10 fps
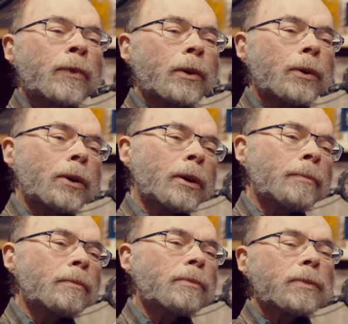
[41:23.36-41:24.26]
Or
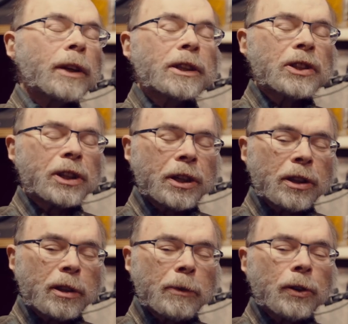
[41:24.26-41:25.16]
like skiing
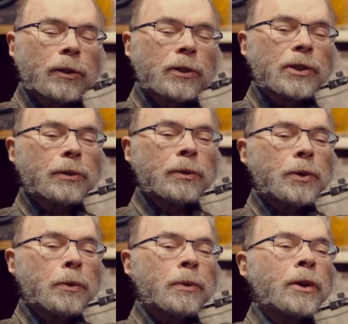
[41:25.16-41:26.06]
in the moguls,
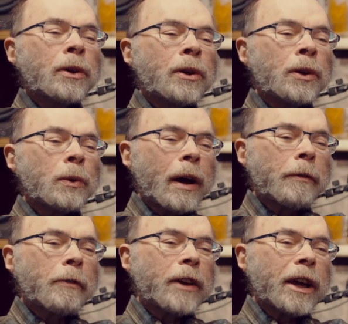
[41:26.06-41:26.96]
you have
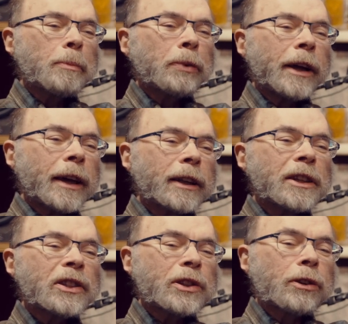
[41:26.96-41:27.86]
a vague plan, at
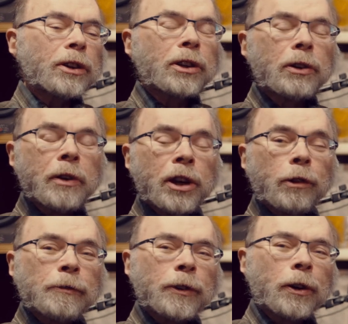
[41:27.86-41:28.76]
least you're going to go here
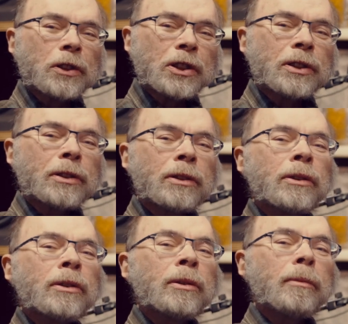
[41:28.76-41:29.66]
first,
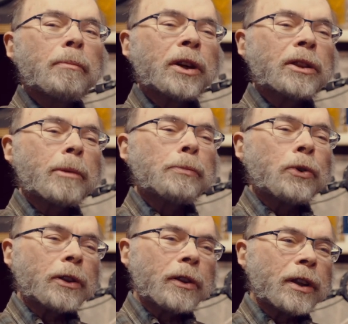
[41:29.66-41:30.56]
but the
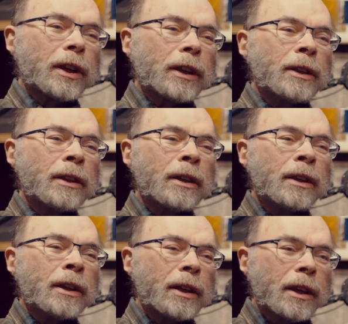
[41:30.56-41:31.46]
important thing
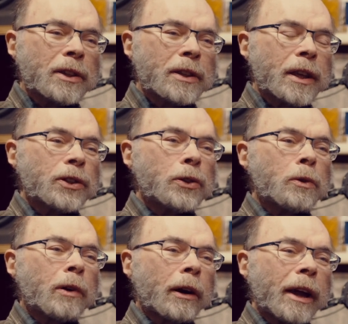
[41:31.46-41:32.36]
is that
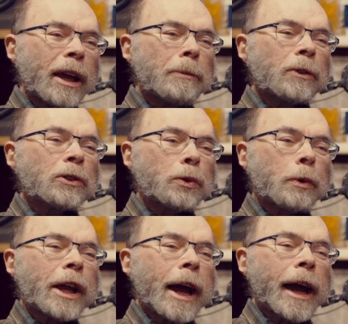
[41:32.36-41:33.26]
you are able to
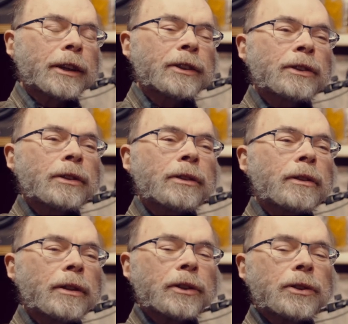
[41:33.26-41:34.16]
react,
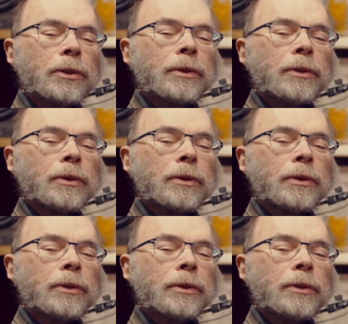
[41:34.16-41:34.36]
that